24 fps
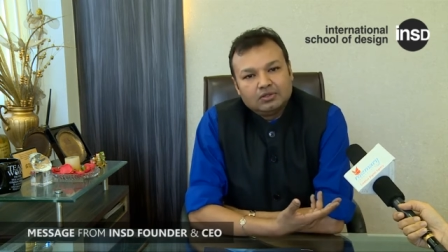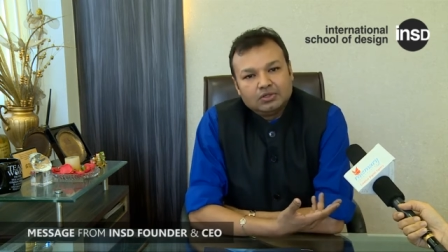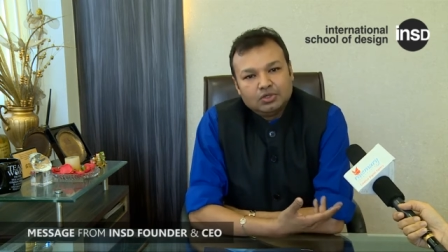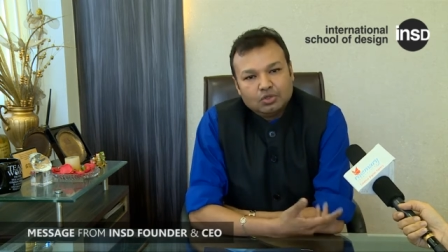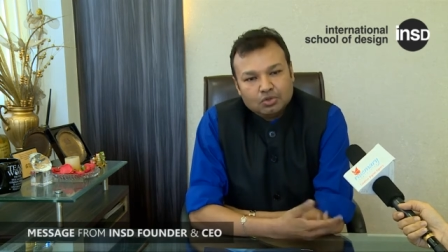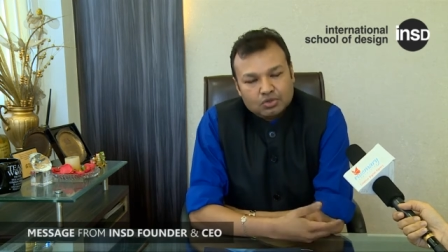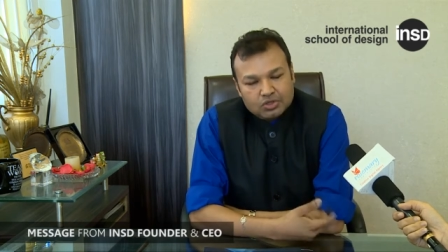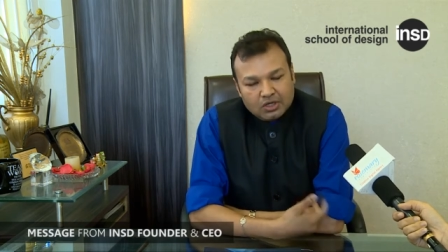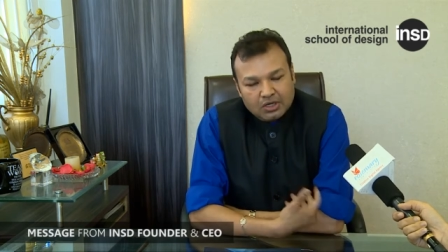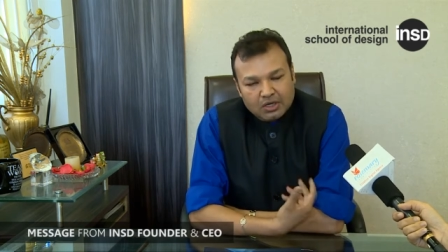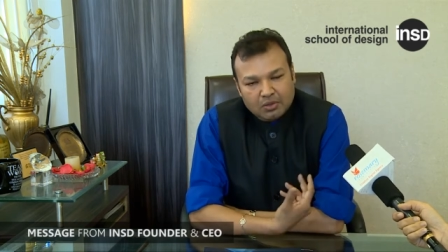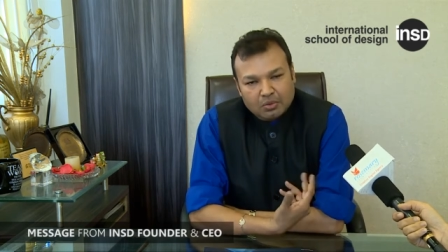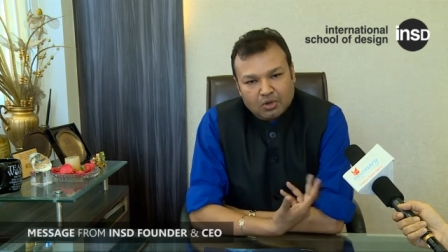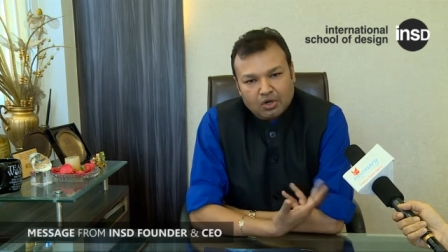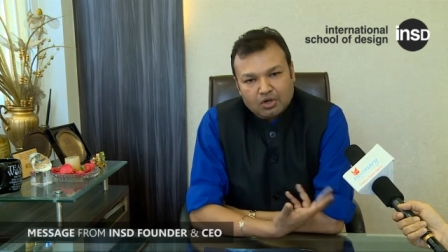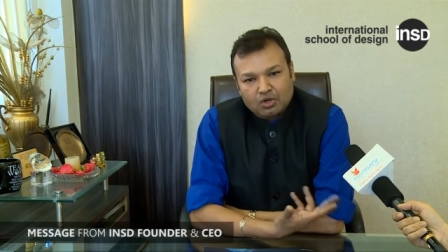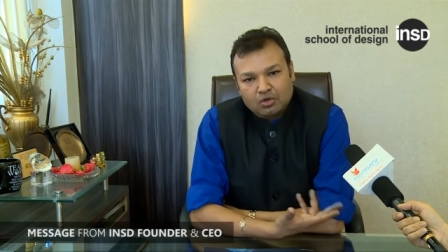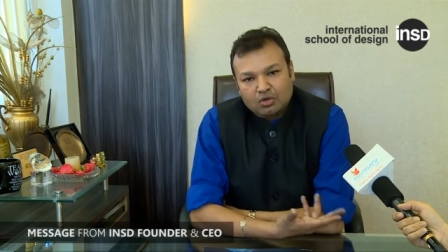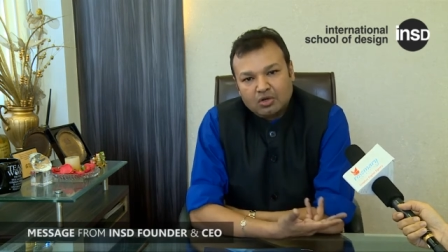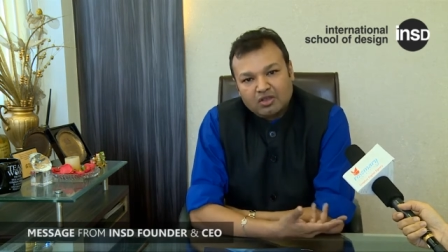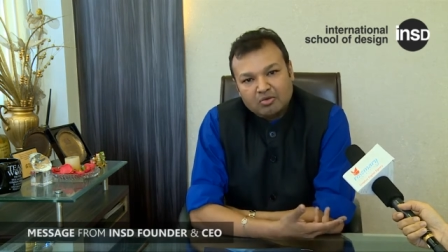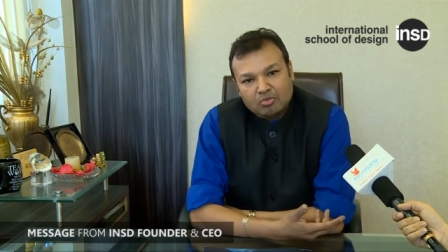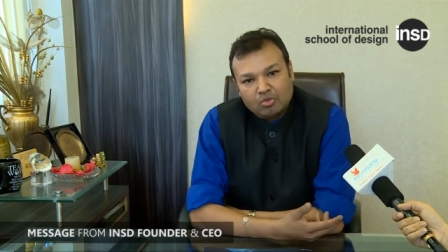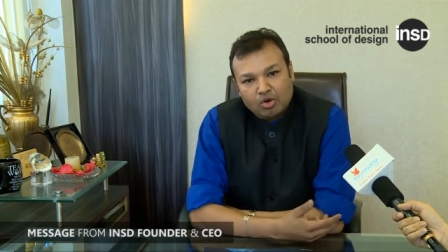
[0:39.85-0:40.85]
usually
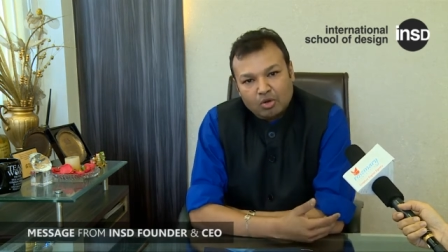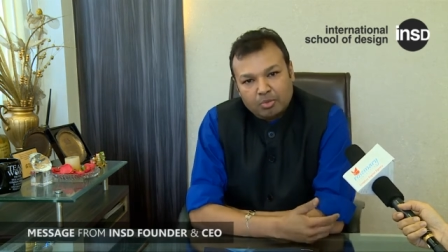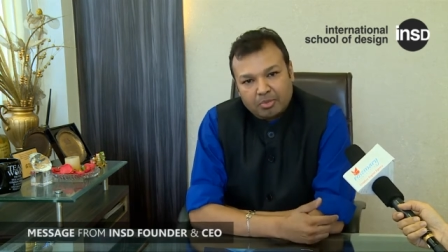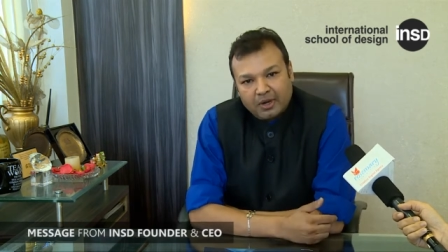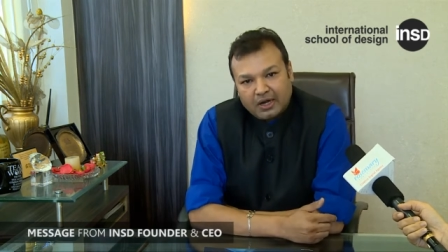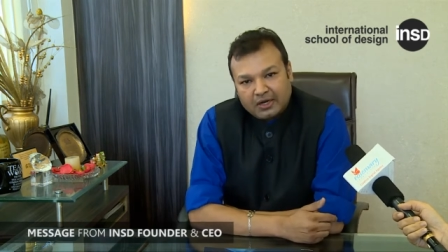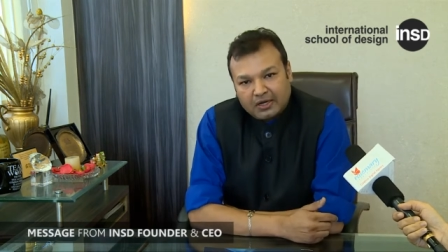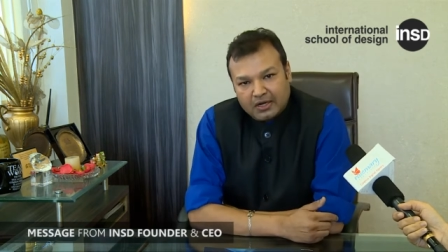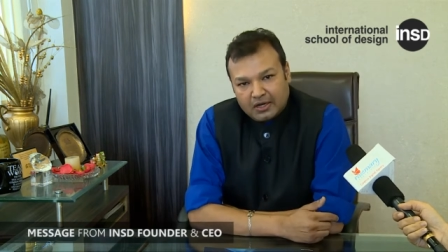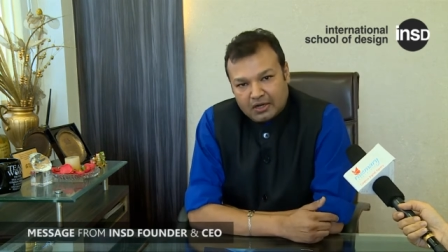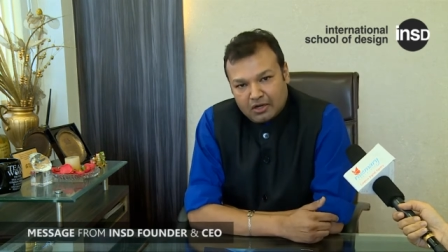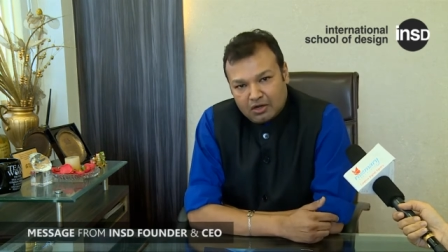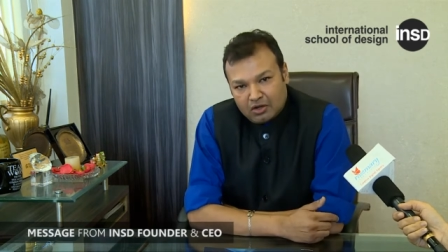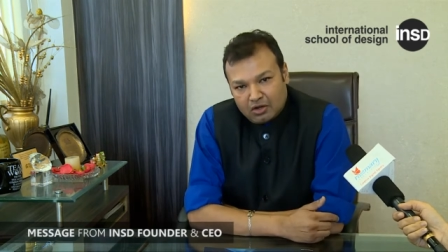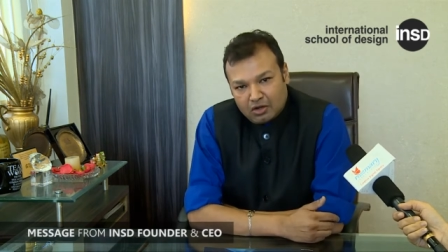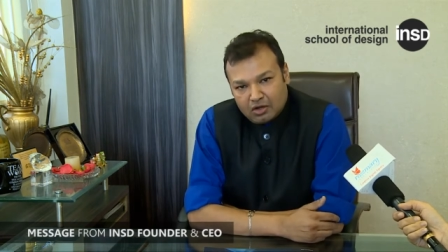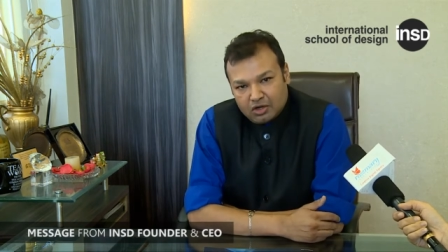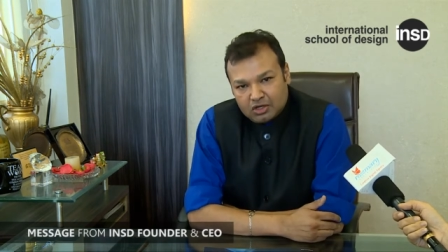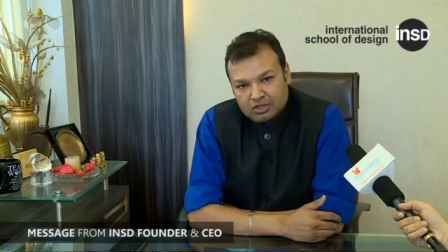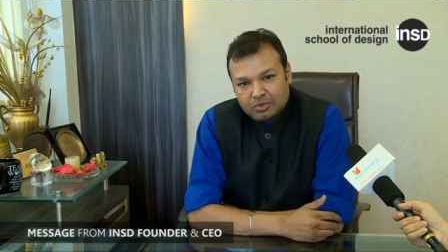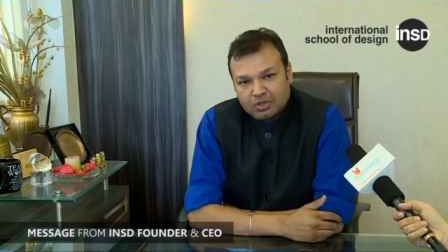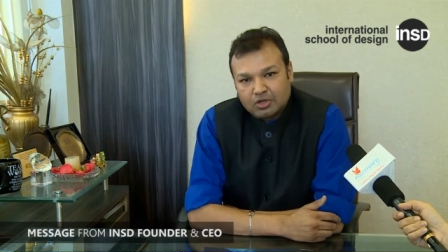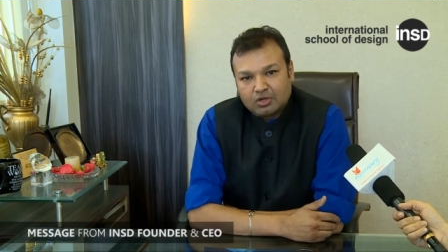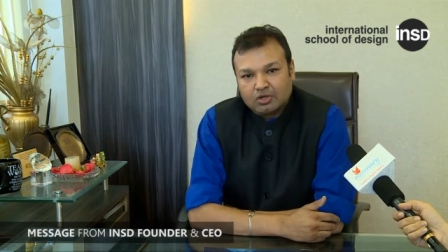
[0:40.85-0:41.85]
want to give more practical
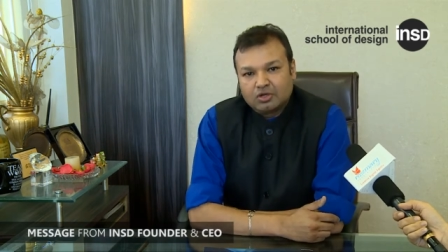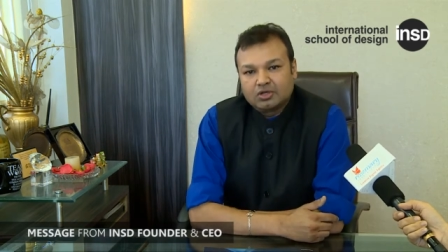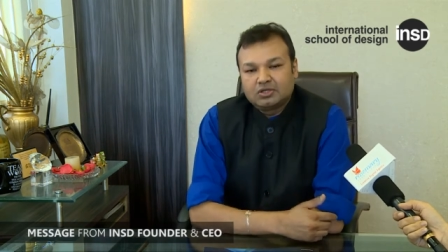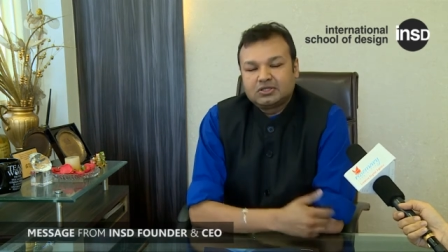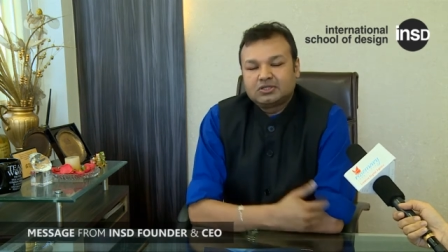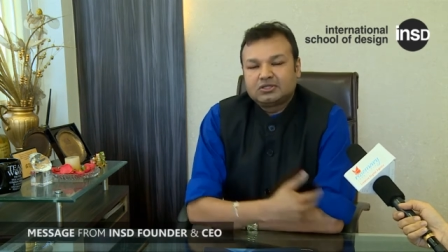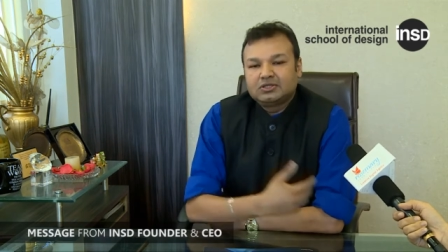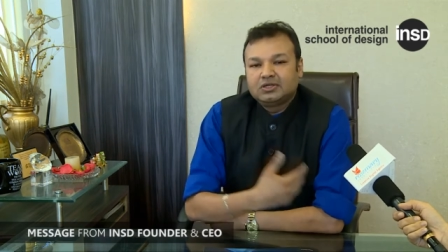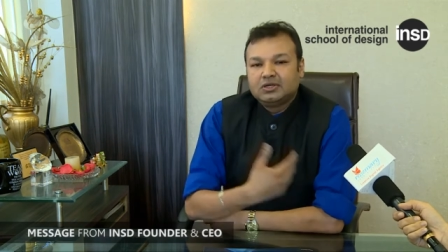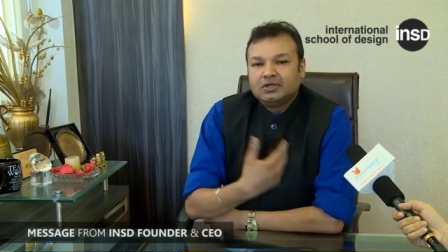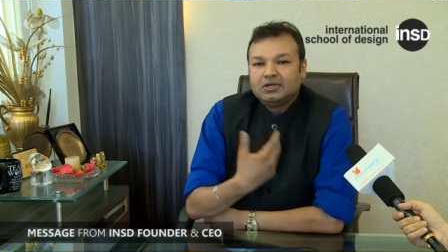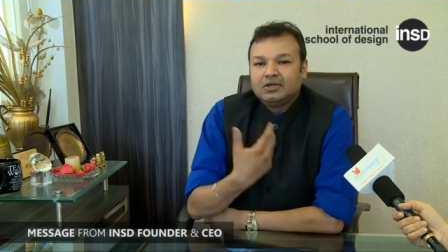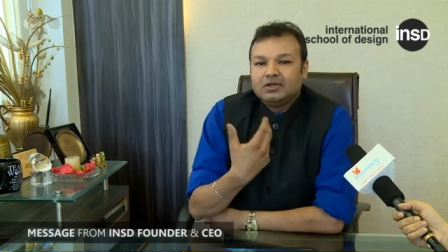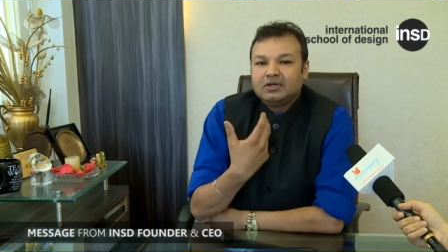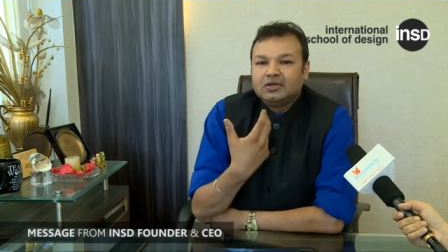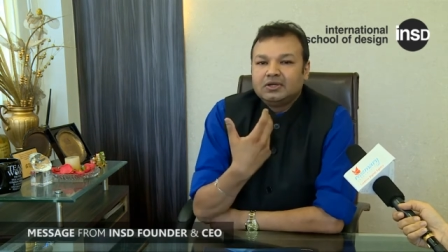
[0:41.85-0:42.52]
knowledge because